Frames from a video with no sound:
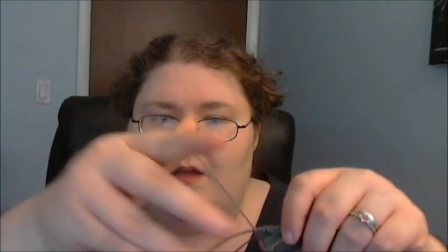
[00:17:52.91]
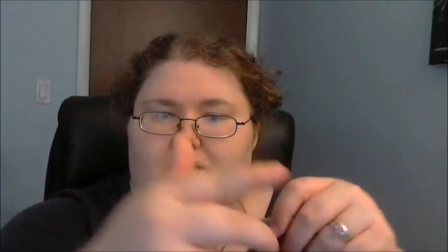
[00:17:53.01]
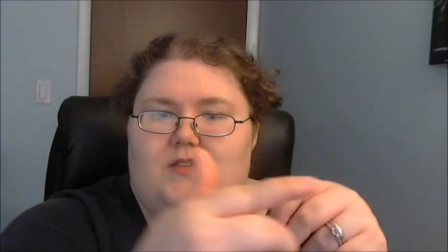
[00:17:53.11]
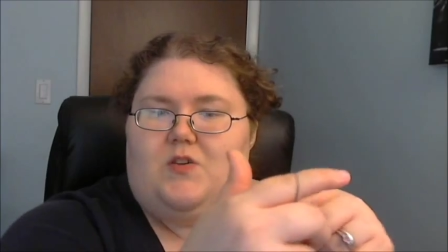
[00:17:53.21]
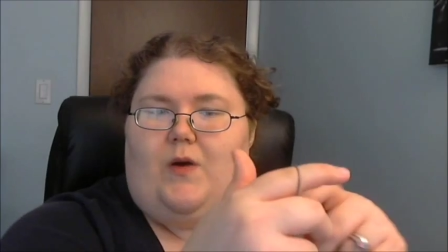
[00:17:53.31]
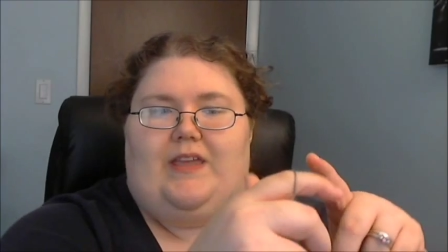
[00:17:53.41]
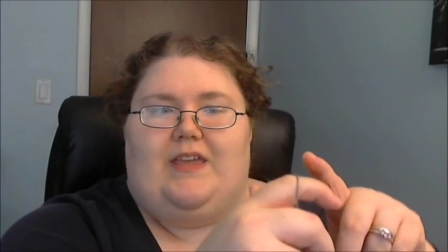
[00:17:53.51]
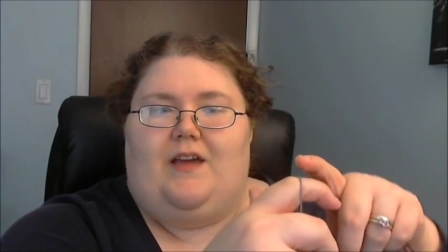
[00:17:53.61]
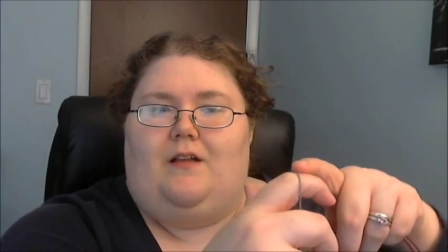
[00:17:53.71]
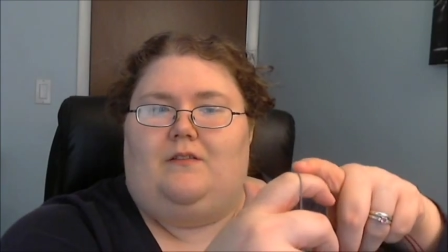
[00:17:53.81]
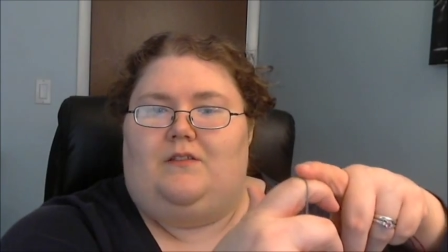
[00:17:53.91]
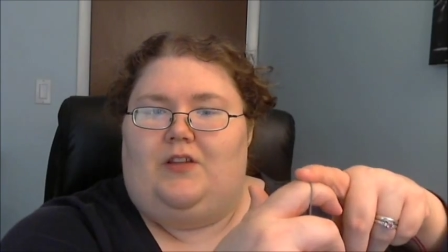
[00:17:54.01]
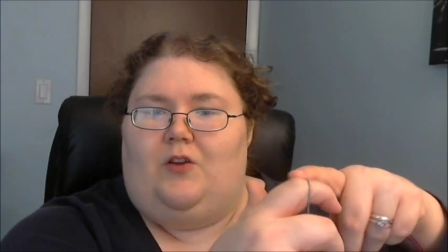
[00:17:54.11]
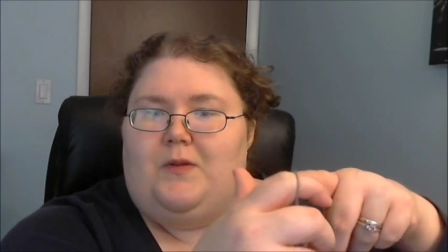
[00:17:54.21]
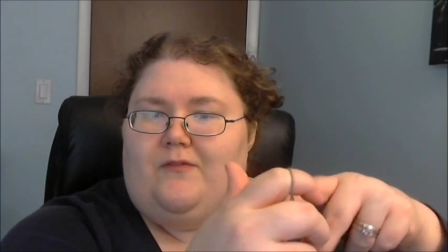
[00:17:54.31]
So I get a
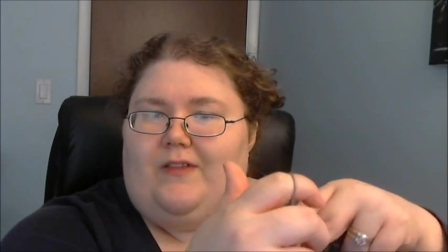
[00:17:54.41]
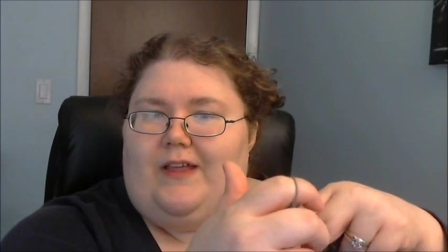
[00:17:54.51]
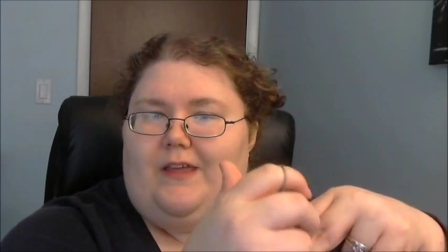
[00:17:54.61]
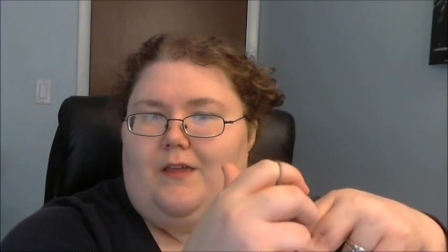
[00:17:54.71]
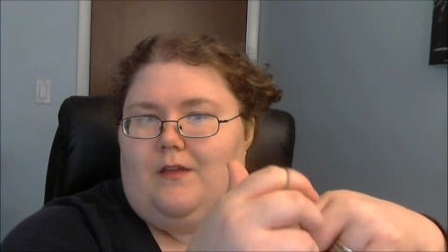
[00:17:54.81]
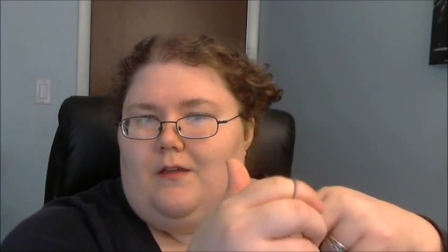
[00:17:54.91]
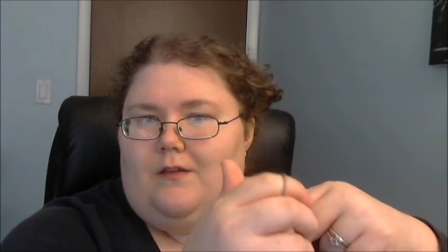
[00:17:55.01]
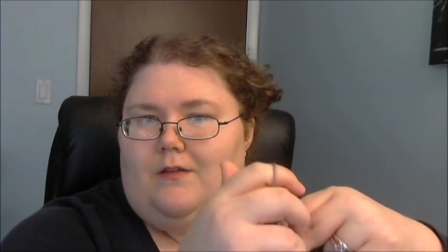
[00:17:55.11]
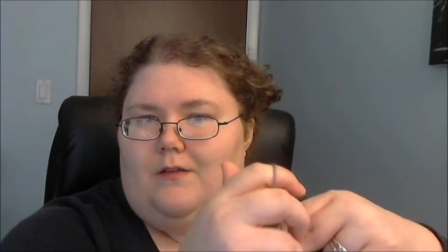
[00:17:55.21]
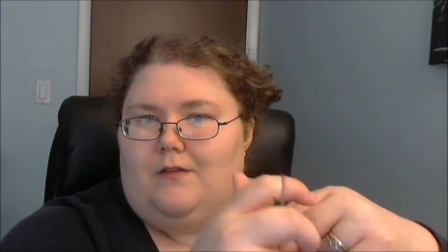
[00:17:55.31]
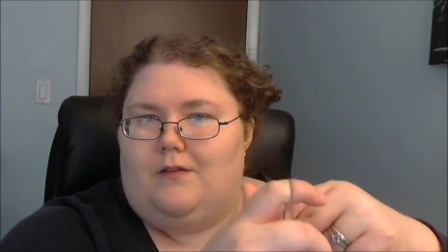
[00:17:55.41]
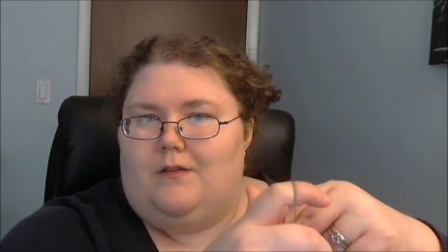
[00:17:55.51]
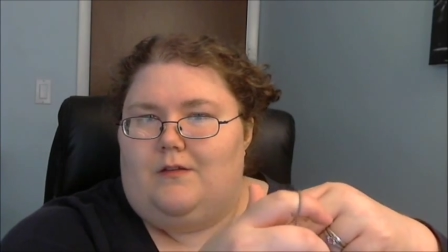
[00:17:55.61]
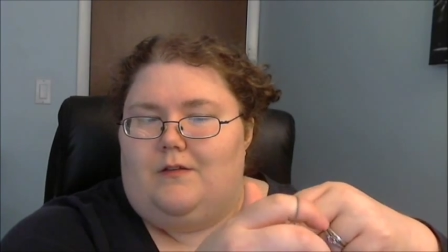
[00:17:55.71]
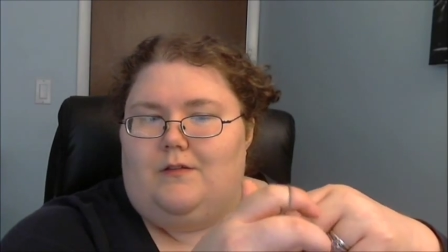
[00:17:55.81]
little bit of like
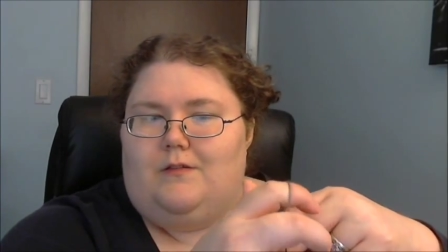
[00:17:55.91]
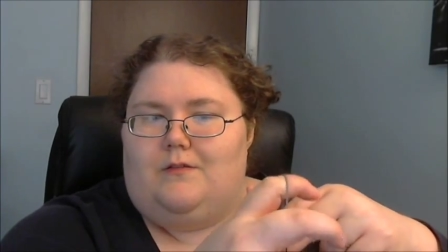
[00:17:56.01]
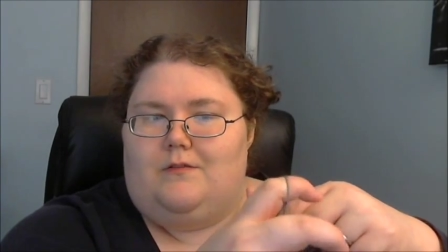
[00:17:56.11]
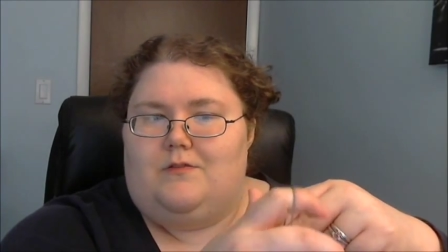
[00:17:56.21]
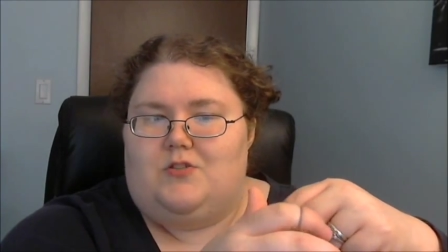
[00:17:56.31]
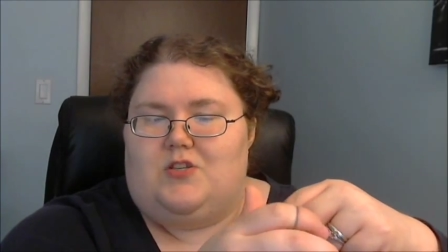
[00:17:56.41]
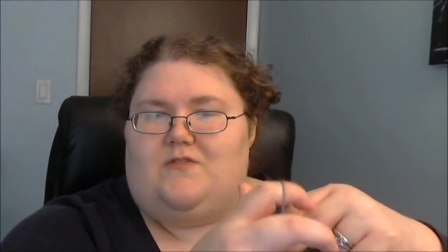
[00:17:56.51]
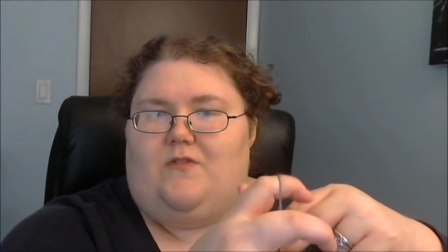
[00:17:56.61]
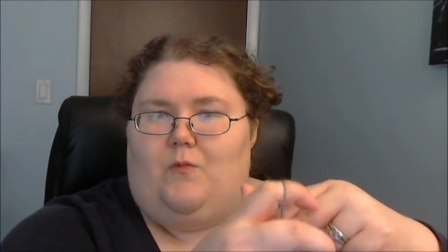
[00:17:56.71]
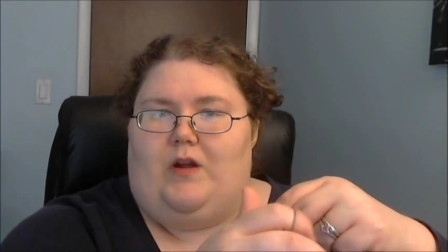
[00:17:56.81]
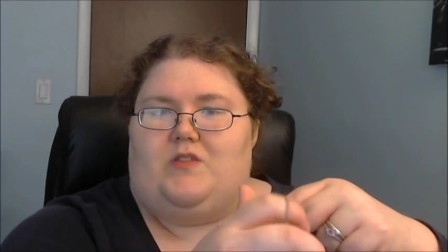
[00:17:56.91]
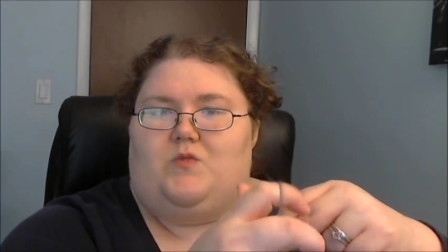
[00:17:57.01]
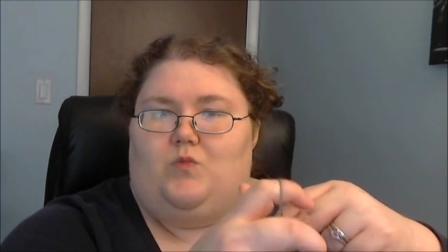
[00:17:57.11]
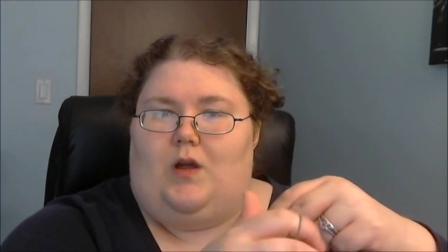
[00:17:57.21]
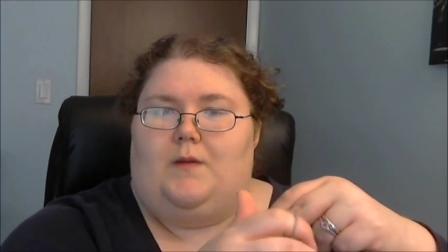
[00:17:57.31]
just from where it
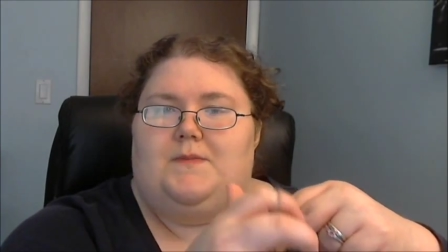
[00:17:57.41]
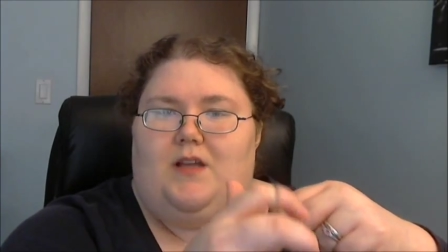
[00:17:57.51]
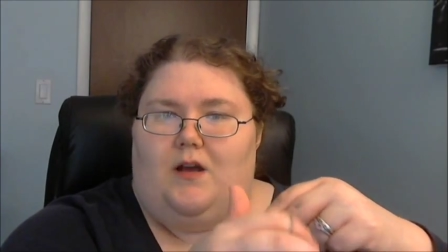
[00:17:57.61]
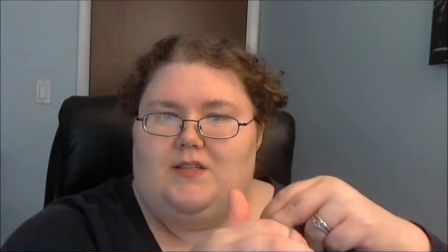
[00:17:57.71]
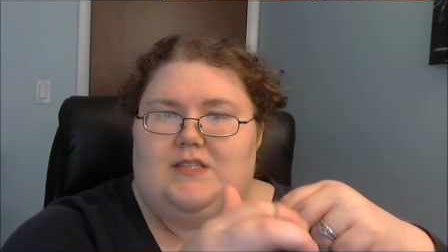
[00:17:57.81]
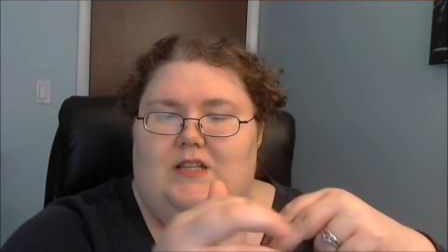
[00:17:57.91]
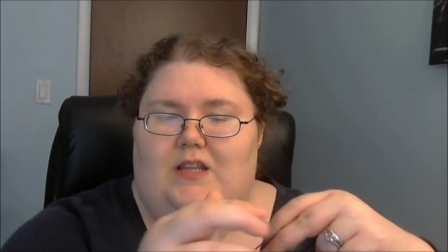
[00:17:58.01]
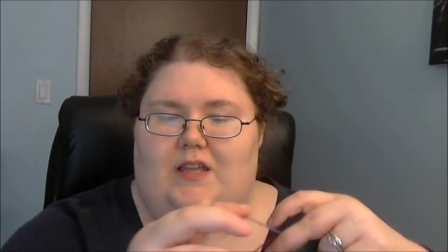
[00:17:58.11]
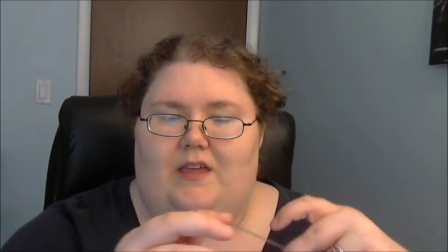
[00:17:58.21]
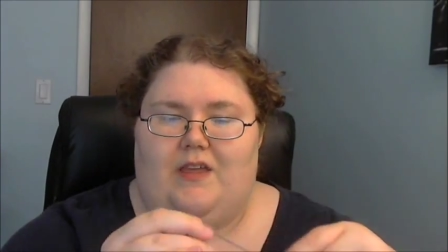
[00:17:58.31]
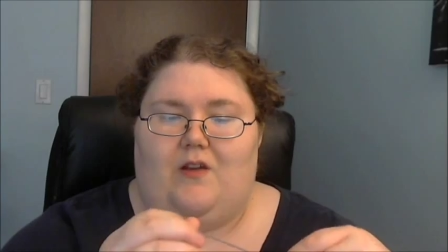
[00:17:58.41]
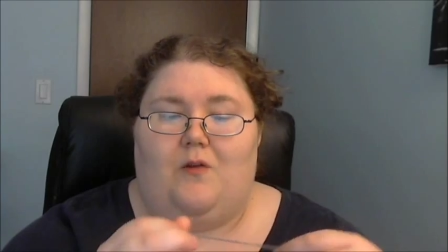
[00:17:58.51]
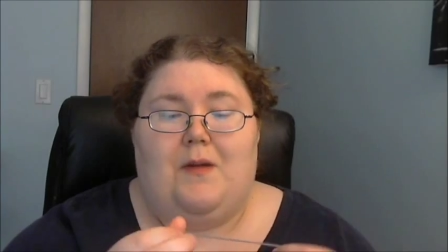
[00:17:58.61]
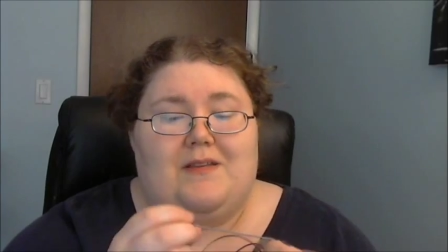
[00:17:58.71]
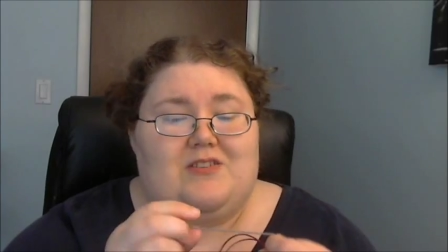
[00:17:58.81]
rubs constantly, I think. Or
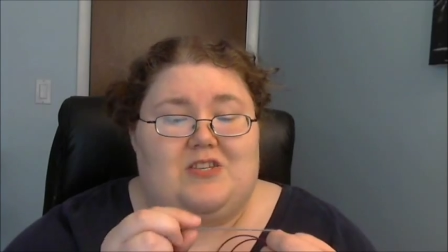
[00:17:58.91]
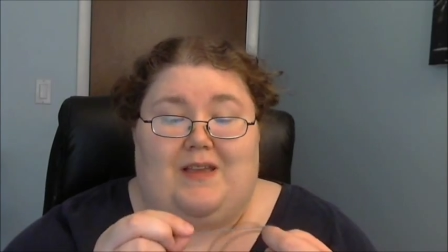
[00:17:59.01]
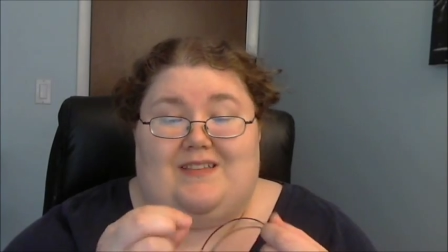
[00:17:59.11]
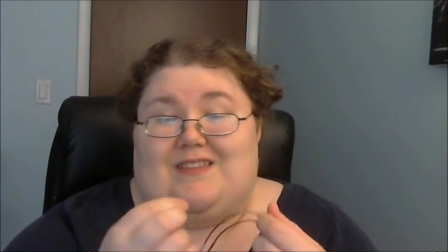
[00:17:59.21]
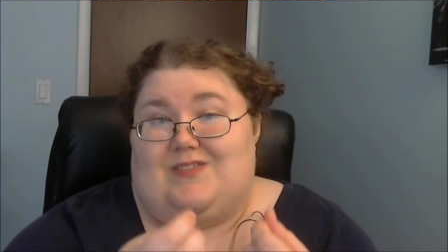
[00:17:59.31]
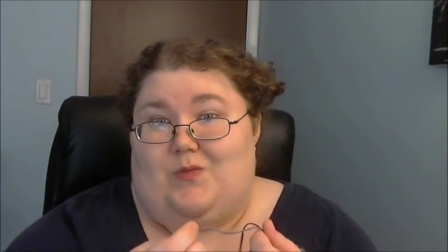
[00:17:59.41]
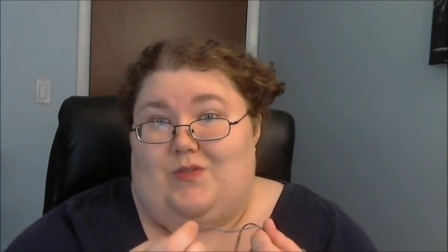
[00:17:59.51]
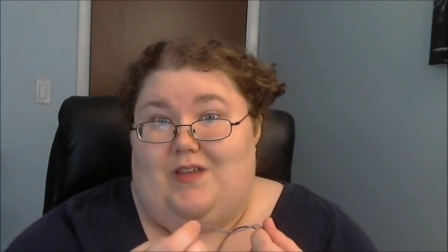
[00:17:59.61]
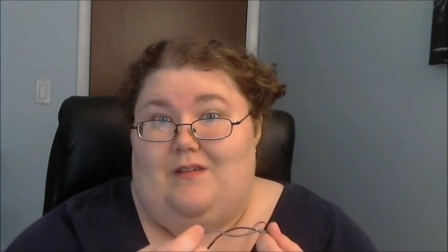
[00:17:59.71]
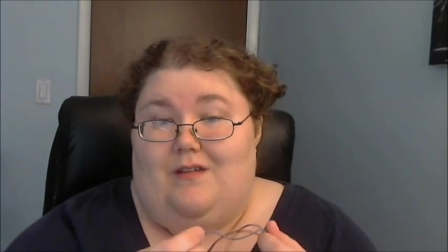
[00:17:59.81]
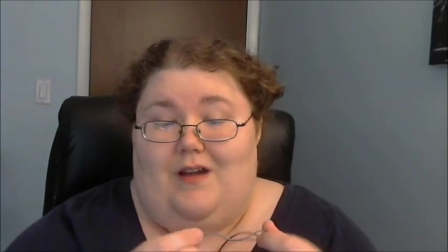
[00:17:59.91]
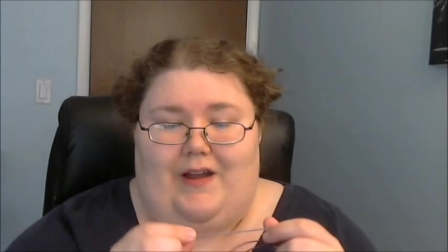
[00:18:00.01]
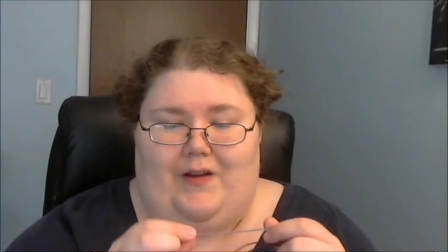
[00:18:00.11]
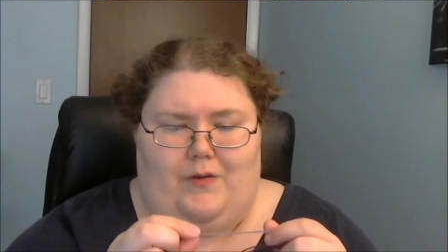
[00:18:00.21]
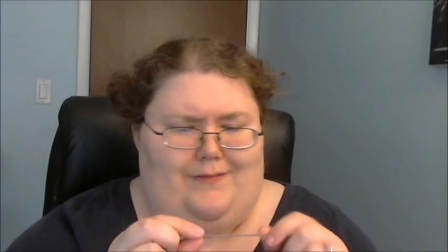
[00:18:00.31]
maybe it's just because it's so thin.
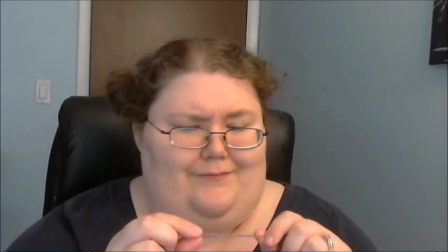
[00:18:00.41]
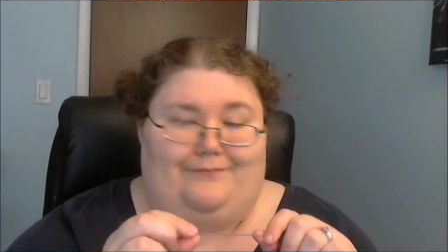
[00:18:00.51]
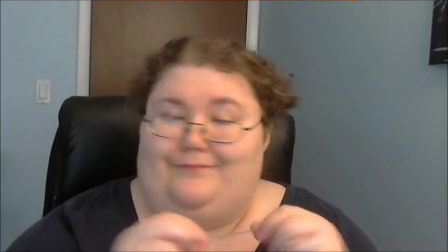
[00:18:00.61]
I don't know.